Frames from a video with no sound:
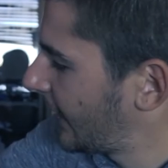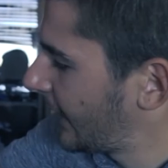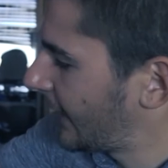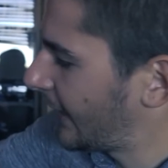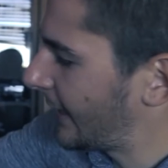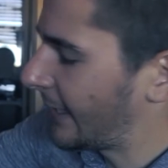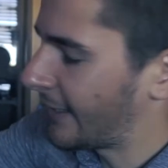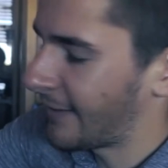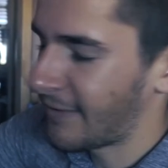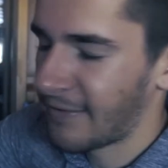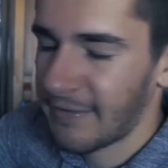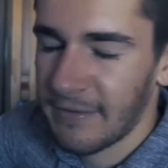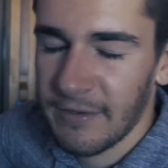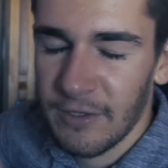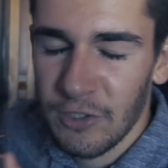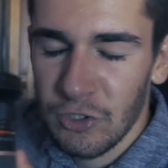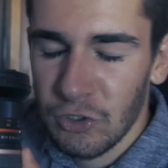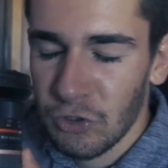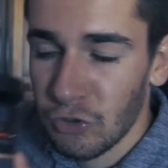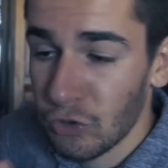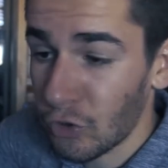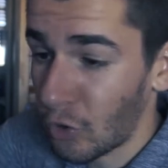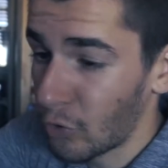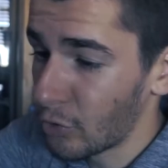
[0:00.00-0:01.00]
It's
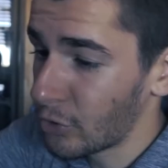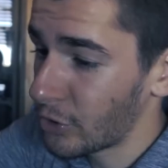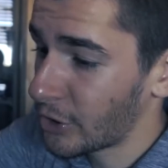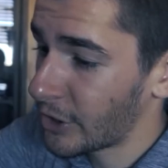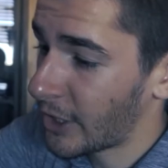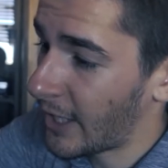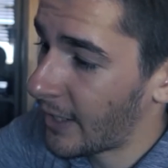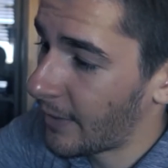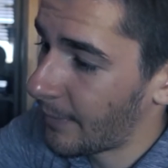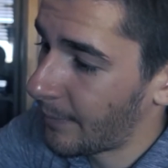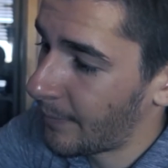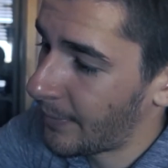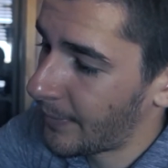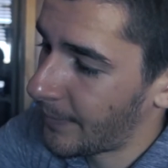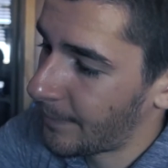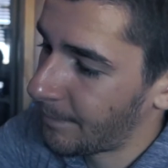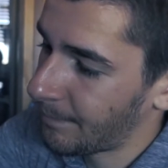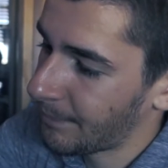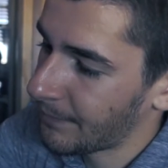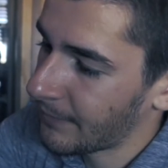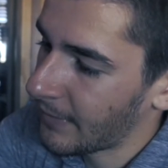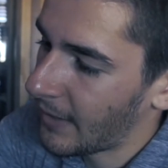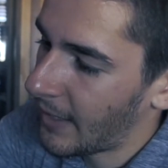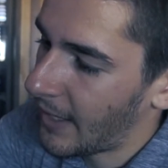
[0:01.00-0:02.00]
so sharp,
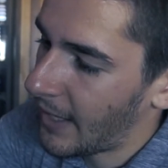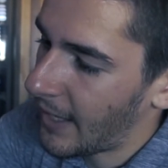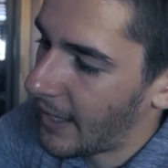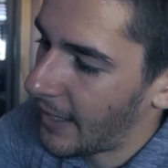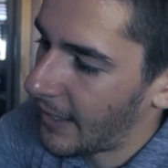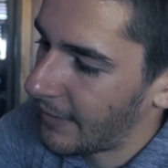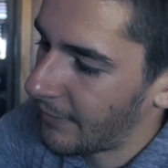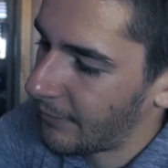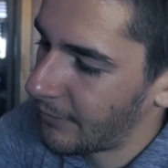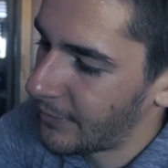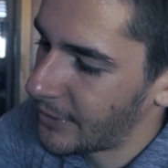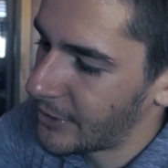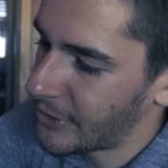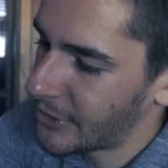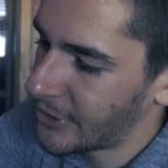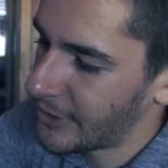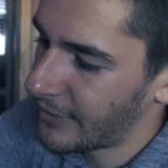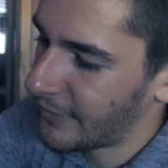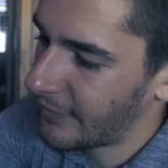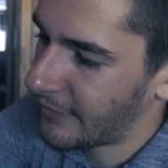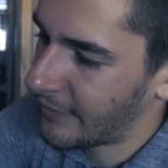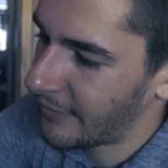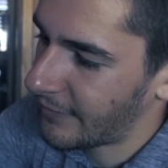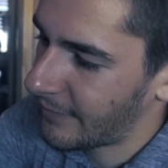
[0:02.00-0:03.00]
which
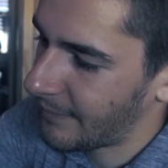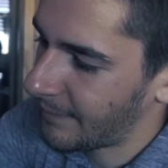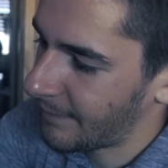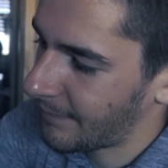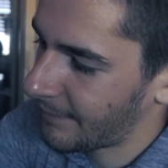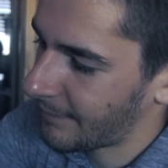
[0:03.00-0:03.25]
is